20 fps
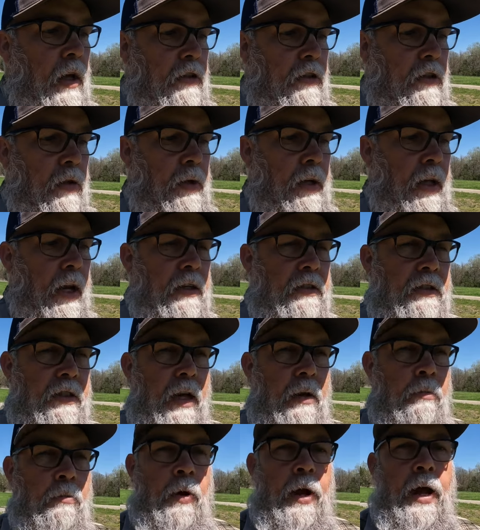So get
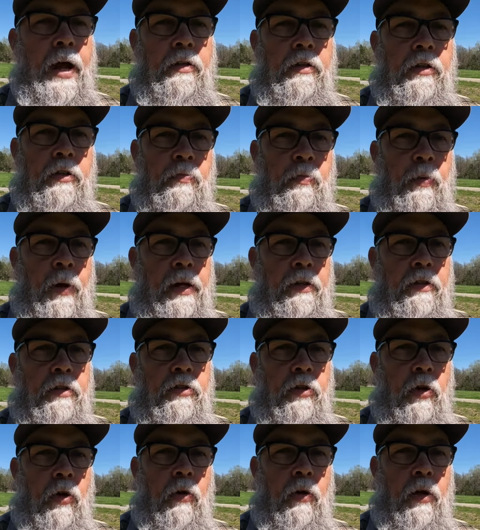outside and practice,
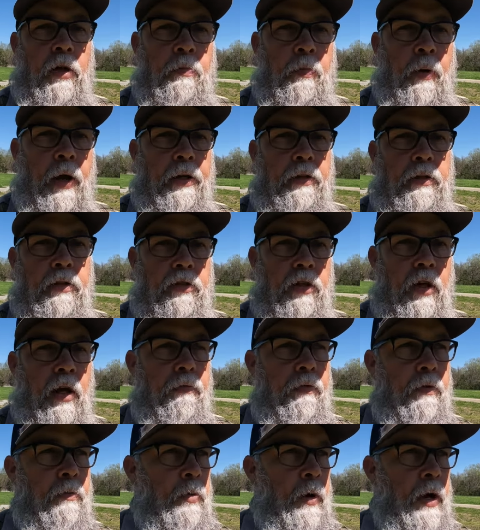practice early, practice
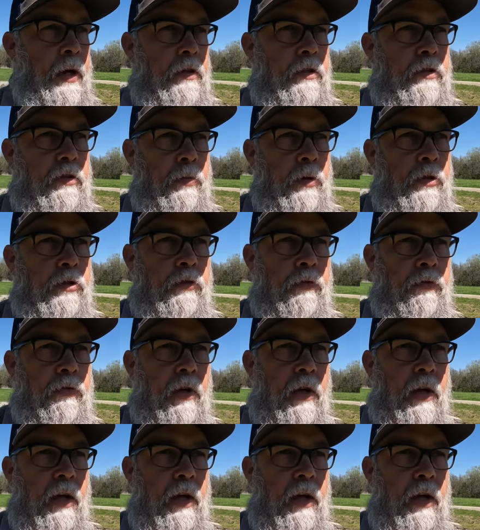often, practice as much